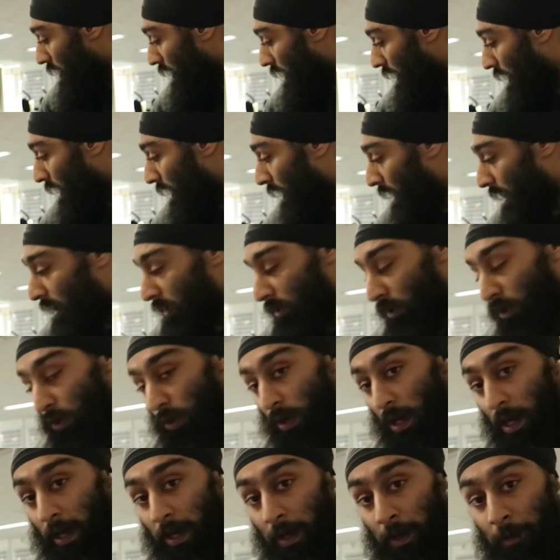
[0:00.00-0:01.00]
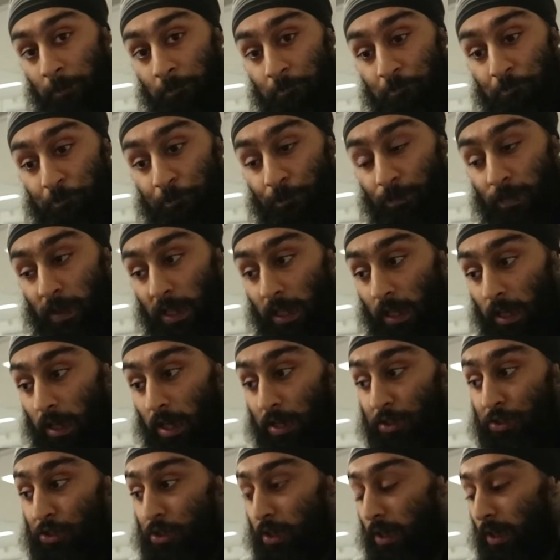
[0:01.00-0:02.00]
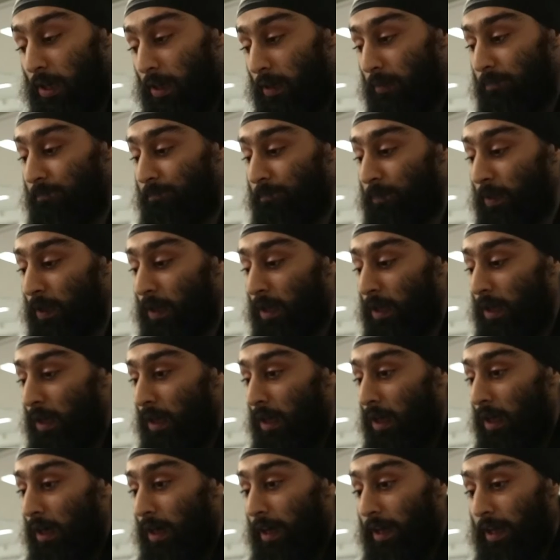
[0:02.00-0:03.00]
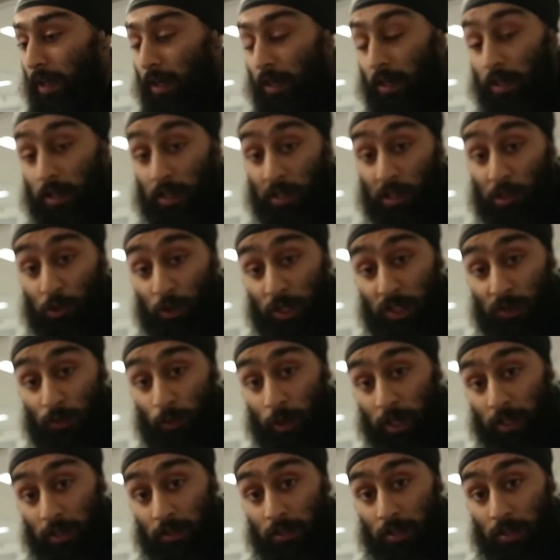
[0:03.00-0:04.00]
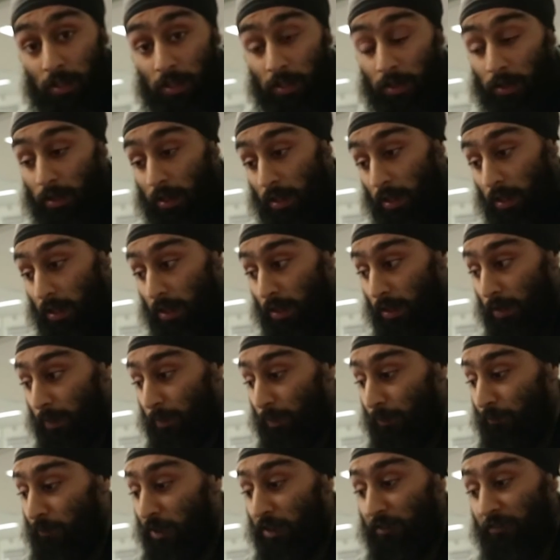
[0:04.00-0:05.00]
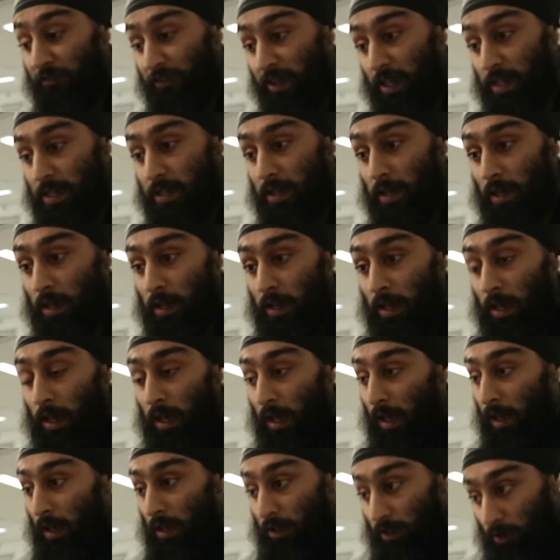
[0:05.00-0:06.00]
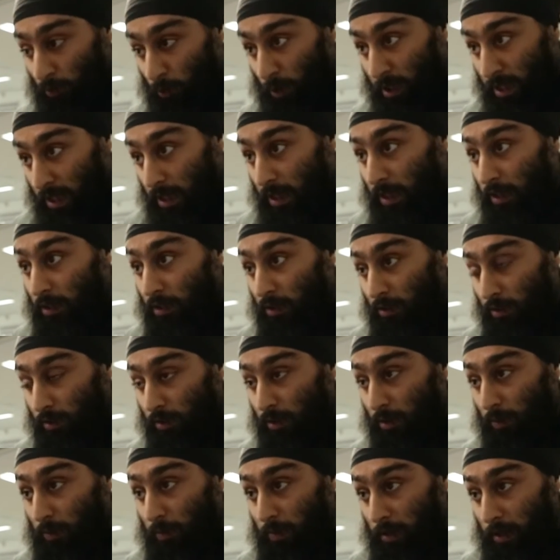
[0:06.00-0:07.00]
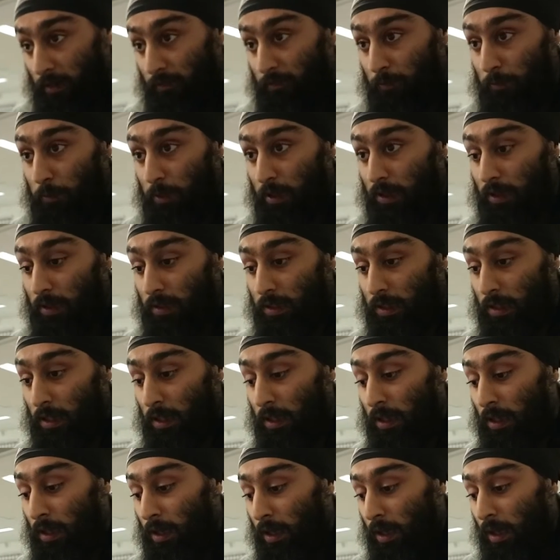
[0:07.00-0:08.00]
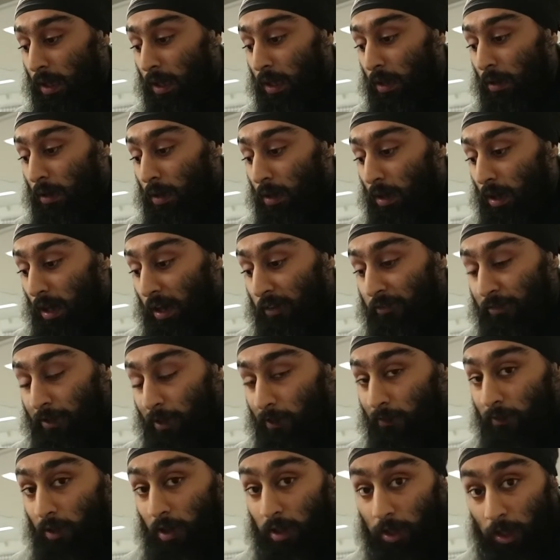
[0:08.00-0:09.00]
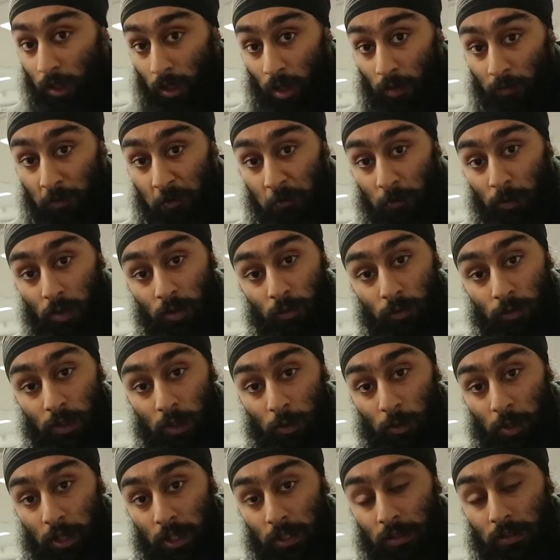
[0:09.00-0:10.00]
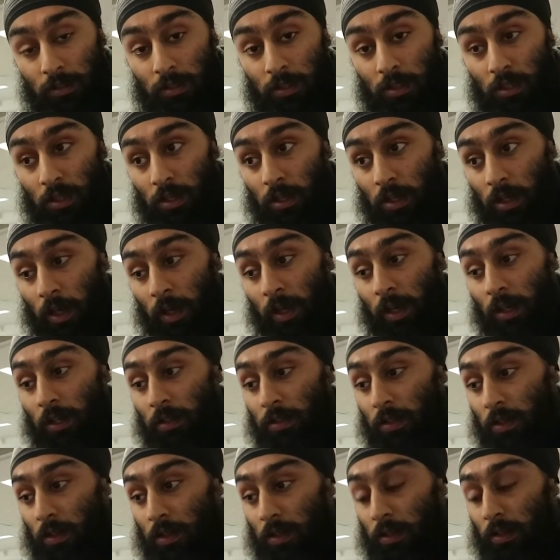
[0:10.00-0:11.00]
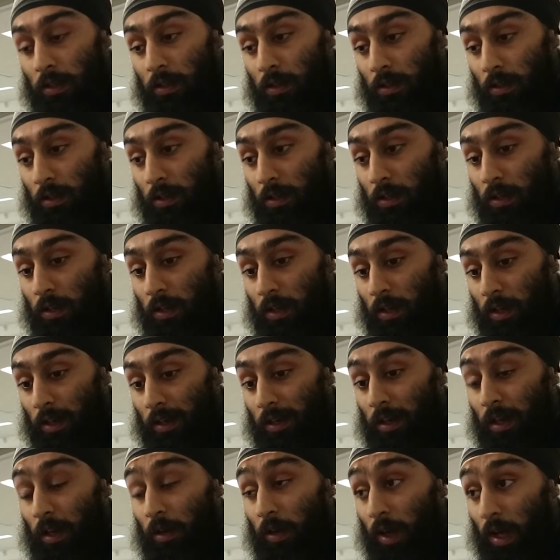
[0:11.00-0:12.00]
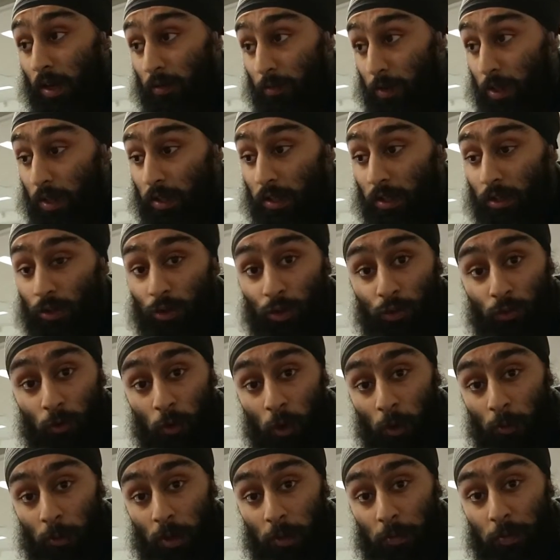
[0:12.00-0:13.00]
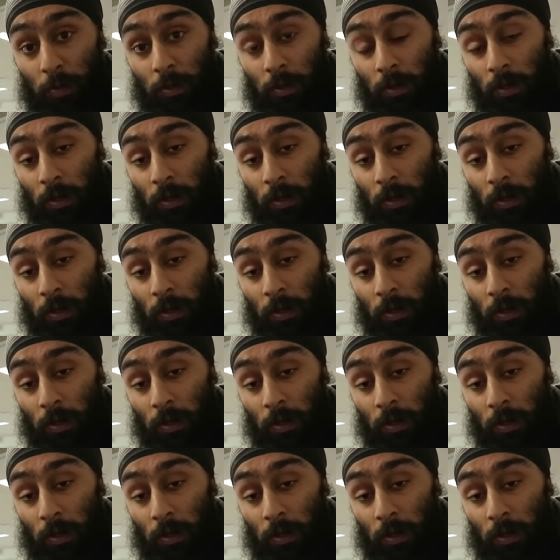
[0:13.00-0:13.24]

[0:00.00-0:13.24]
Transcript: uh, I know I I, um, I increase weight uh, very fast 20 kilos but if, because I feel very comfortable with the weights and uh, and I, have done a good warm-up